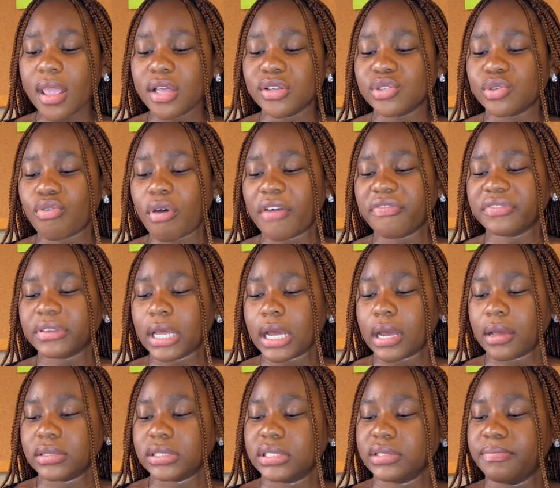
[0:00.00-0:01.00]
So
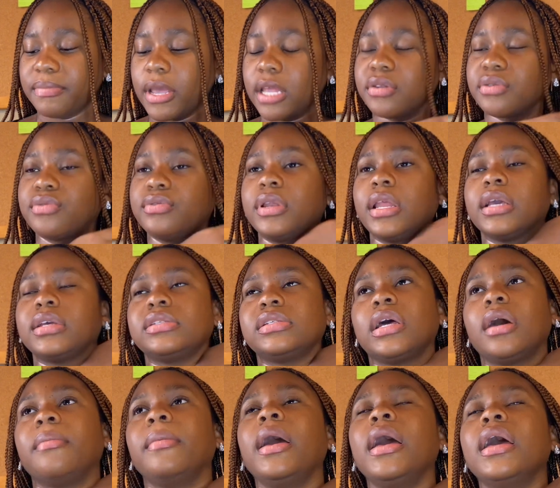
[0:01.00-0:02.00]
after the medical
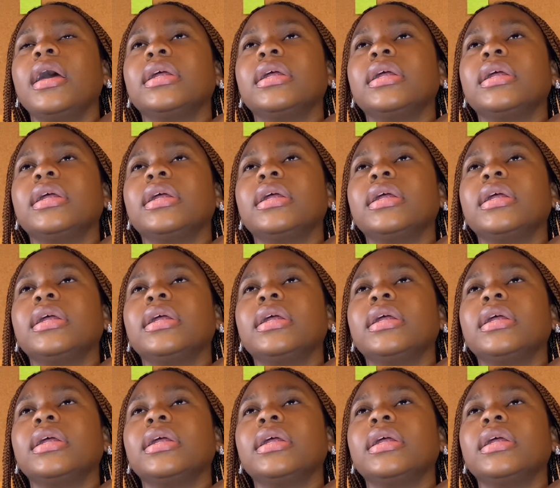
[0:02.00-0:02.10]
exam,